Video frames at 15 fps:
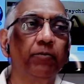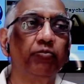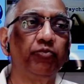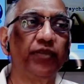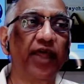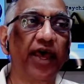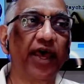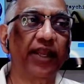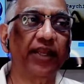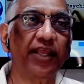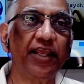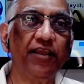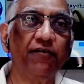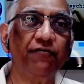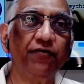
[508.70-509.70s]
That
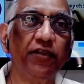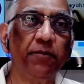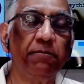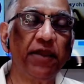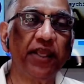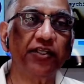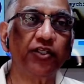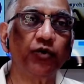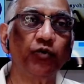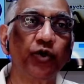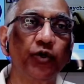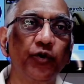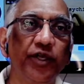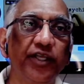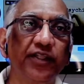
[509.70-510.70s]
if the patient were
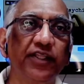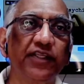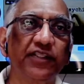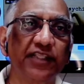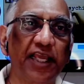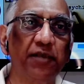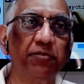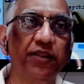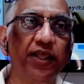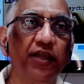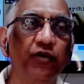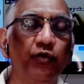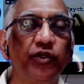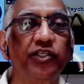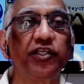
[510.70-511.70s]
to eat the same
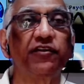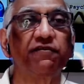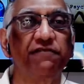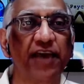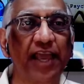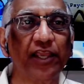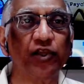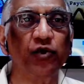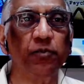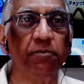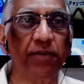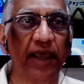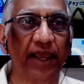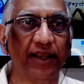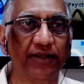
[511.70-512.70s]
thing, which is vacuum
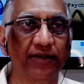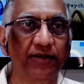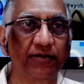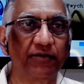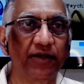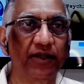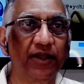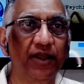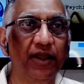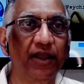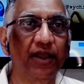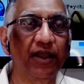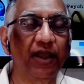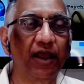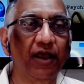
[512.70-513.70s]
packed,
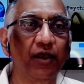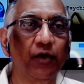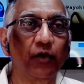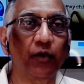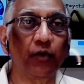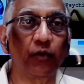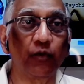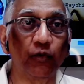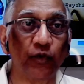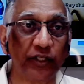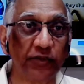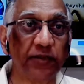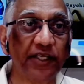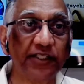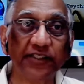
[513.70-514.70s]

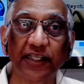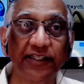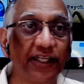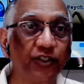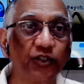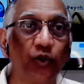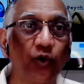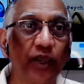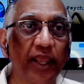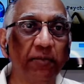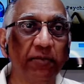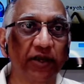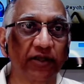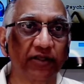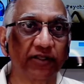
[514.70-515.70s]
which means that there's no
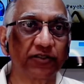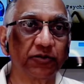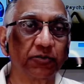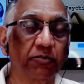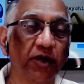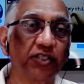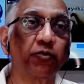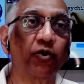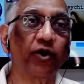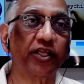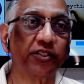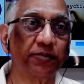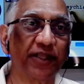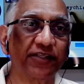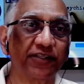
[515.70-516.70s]
chemicals, much more
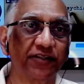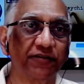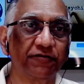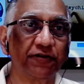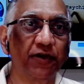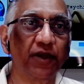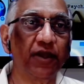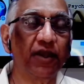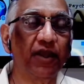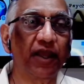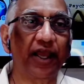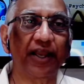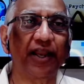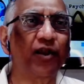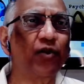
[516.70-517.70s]
expensive.
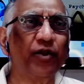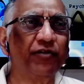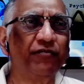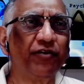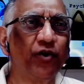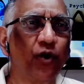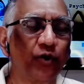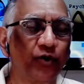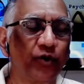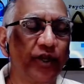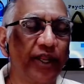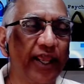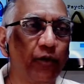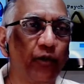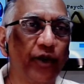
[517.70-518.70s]
And I don't even know
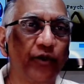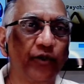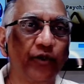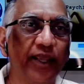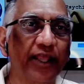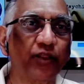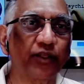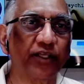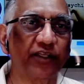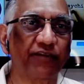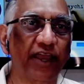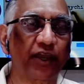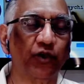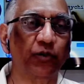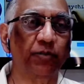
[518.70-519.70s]
today where you get these
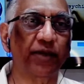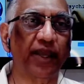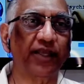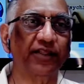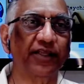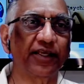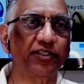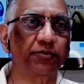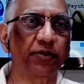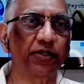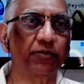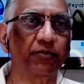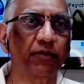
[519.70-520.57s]
vacuum pack things, yep.